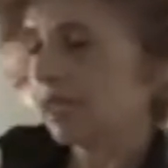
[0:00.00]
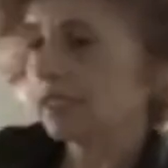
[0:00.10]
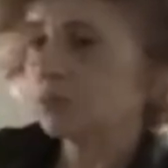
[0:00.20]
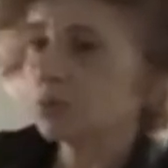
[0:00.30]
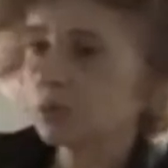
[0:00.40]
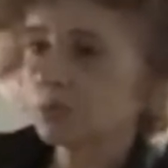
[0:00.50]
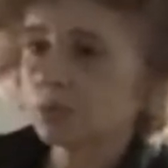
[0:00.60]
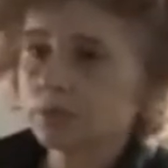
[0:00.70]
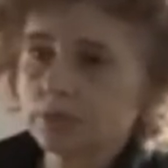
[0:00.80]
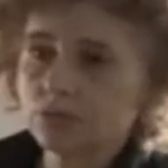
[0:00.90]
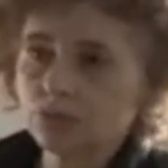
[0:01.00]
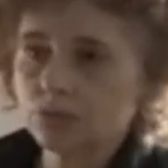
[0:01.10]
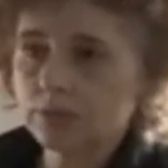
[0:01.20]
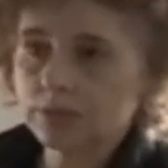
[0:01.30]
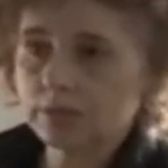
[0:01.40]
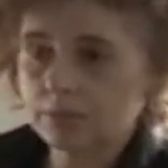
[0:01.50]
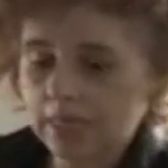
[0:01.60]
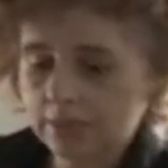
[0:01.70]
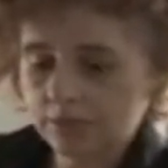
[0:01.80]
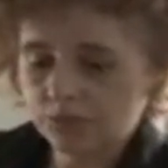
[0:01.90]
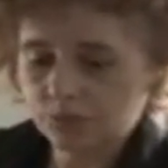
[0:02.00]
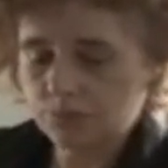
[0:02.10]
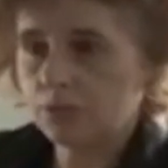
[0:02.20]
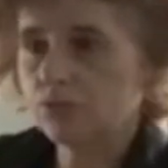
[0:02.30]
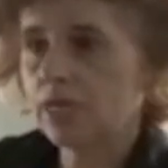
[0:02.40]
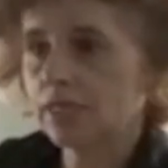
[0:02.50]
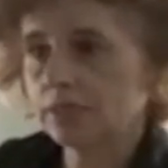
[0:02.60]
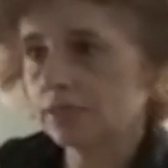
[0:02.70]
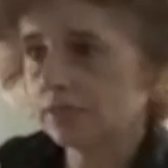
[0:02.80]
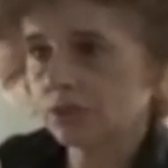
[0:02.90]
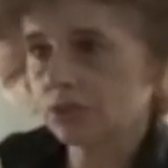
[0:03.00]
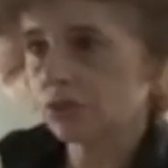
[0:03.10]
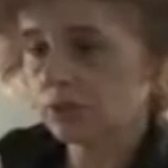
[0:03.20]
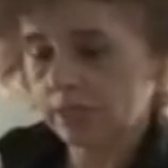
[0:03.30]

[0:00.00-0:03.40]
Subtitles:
that Broederbond influence that might have pervaded in the school,